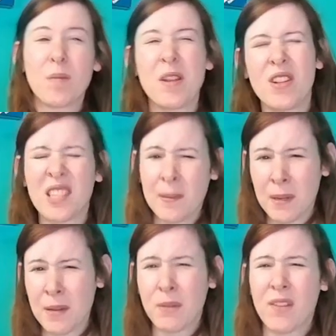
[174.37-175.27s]
but you could
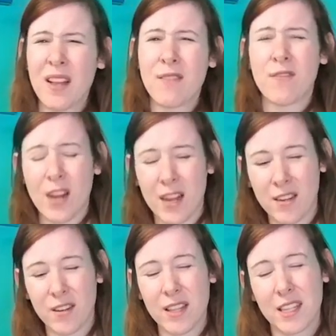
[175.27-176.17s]
sometimes find them for
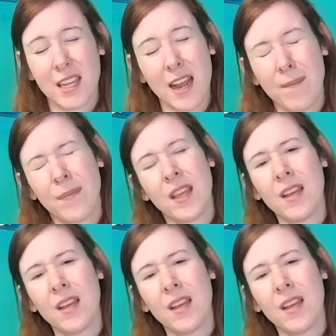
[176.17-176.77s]
under at the time.